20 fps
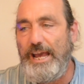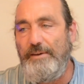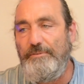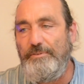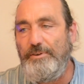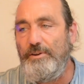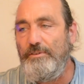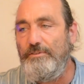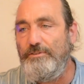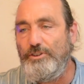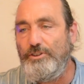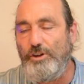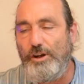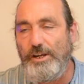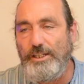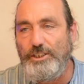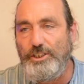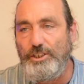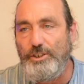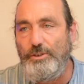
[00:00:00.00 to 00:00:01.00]
careful of
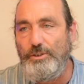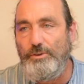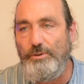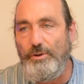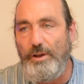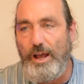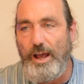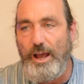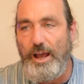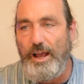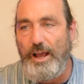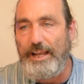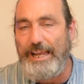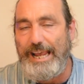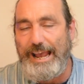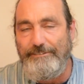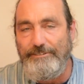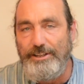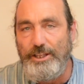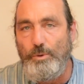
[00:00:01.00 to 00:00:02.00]
trying to
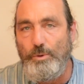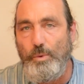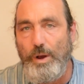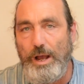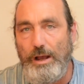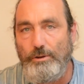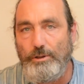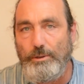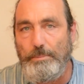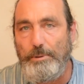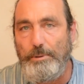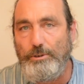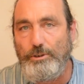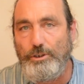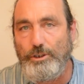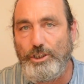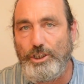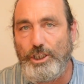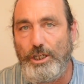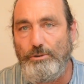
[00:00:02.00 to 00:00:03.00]
carry the world
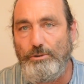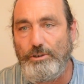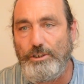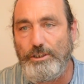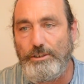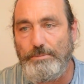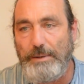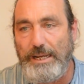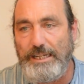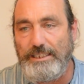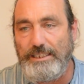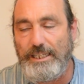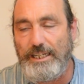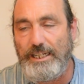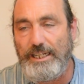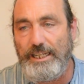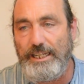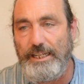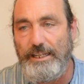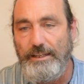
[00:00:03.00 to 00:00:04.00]
upon your shoulders,
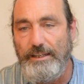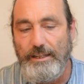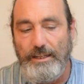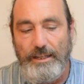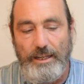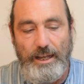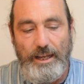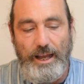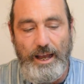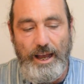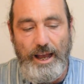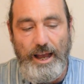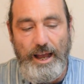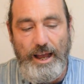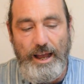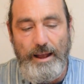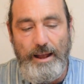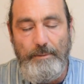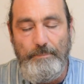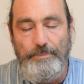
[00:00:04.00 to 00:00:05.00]
basically.
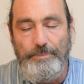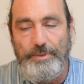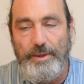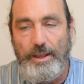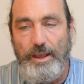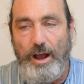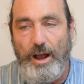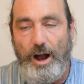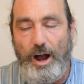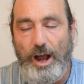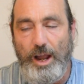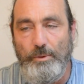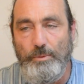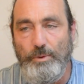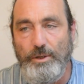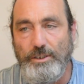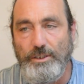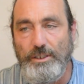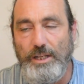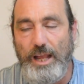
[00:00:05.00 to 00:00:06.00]
I
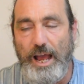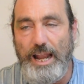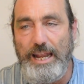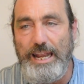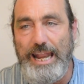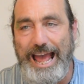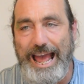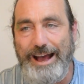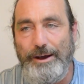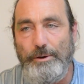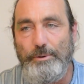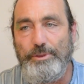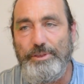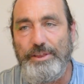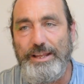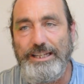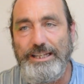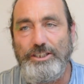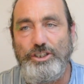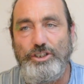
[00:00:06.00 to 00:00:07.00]
would allow
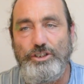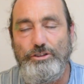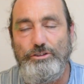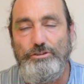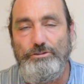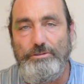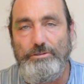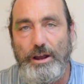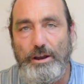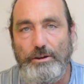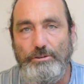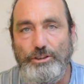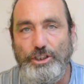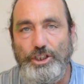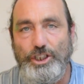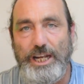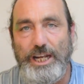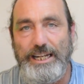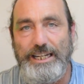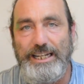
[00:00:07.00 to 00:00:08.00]
things to grow
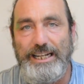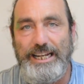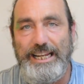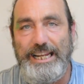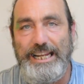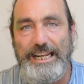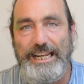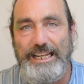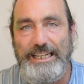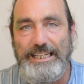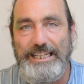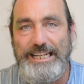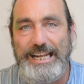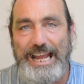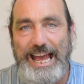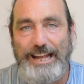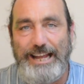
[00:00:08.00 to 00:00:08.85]
gently and